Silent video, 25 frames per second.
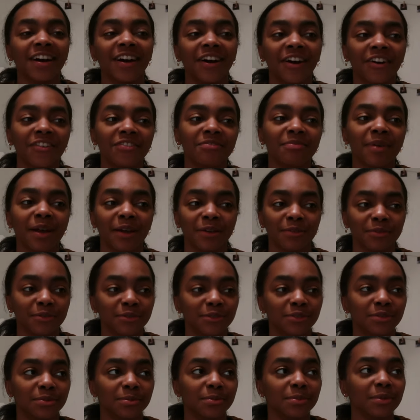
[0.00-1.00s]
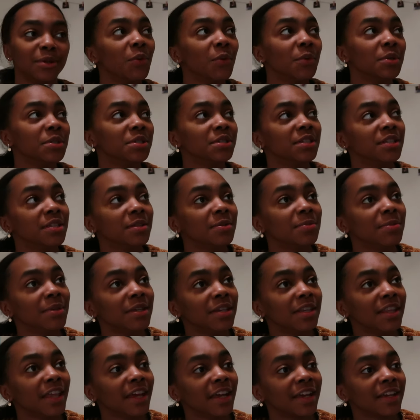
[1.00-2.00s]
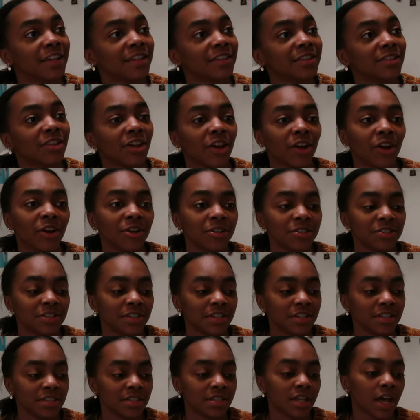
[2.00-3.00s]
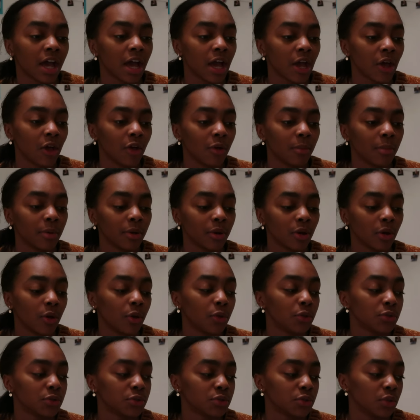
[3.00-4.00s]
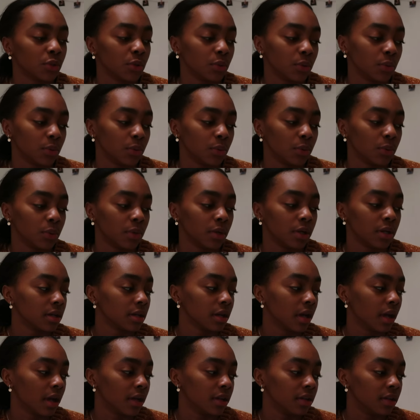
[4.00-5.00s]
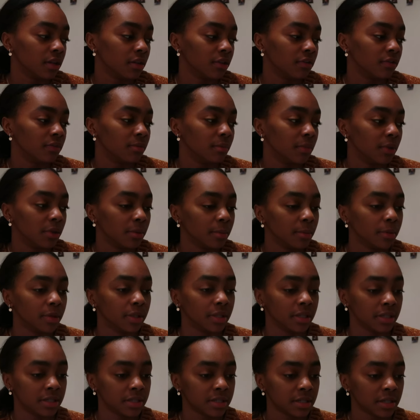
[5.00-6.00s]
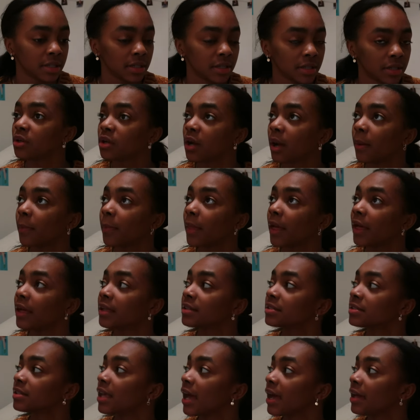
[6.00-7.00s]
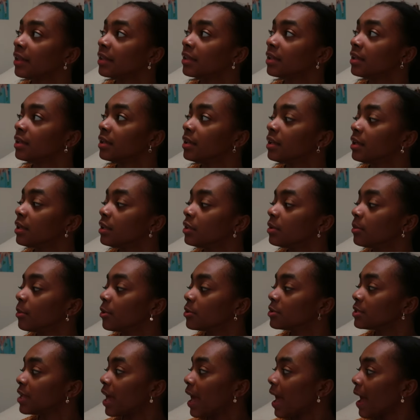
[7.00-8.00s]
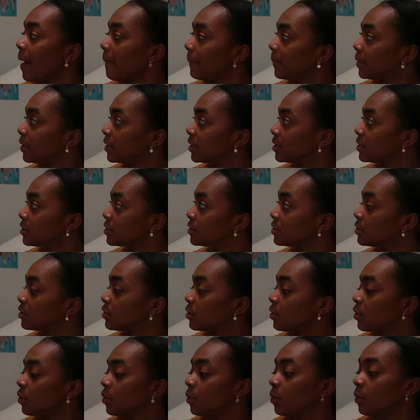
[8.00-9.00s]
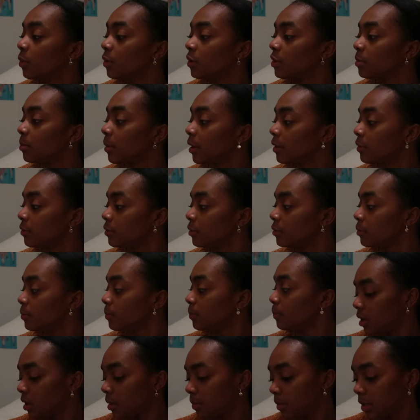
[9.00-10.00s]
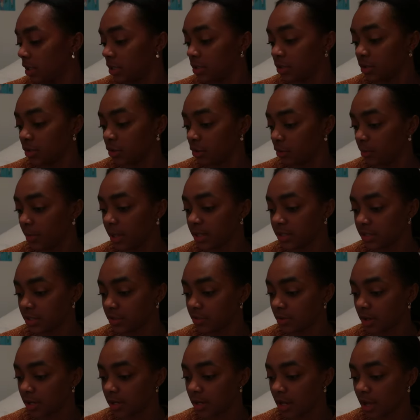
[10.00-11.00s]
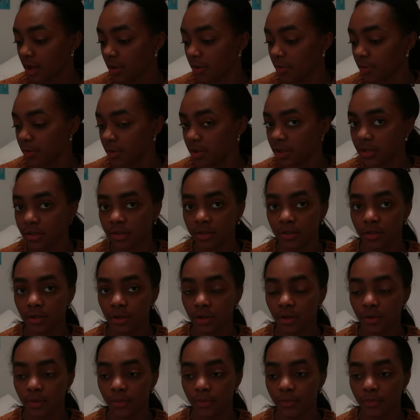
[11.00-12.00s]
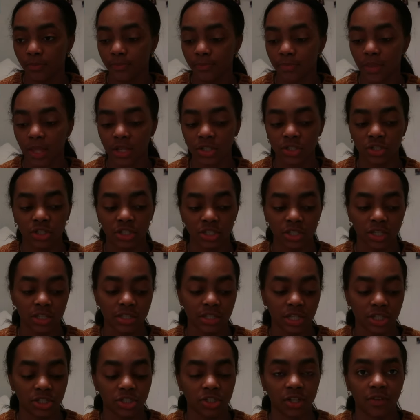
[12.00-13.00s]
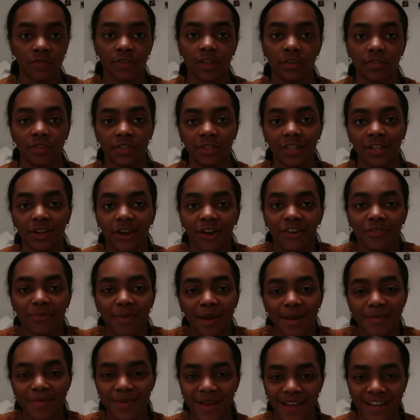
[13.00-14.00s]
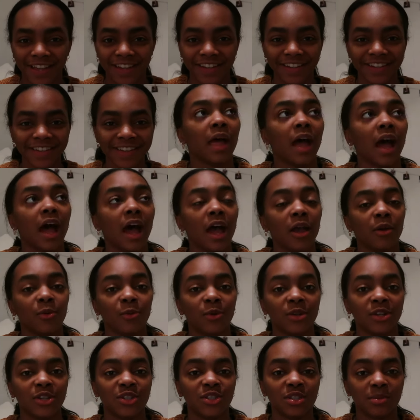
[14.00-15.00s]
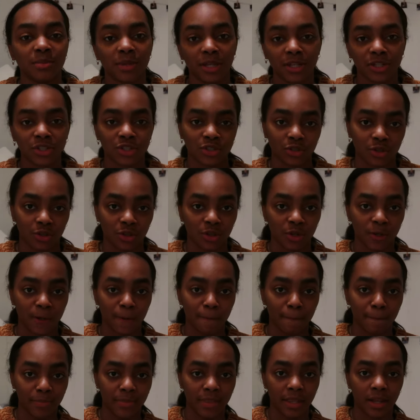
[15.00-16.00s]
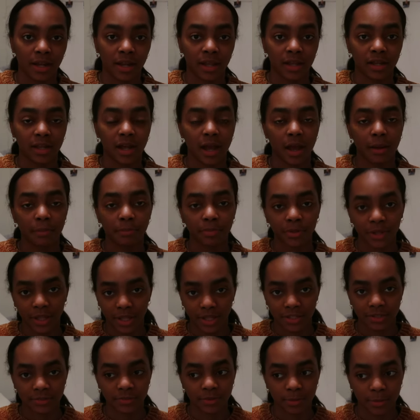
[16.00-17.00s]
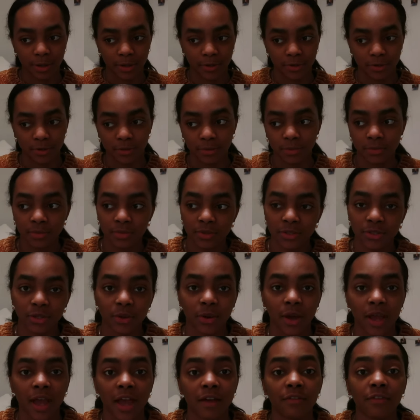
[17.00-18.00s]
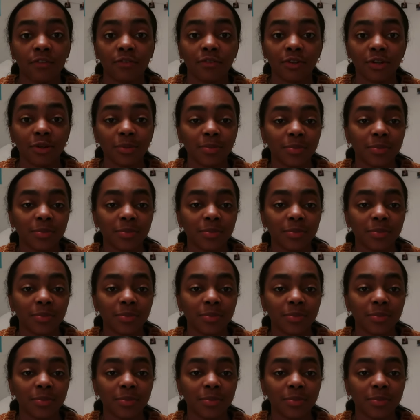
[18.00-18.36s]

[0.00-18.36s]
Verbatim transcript: of my room was to be like the artsy style, but also kind of minimalistic. I'm not exactly most happiest with my room. I mean, it's a little messy right now, but you know, that's just because I shoved everything off my bed. I wanted to make sure that I got plants for my room, so I have a real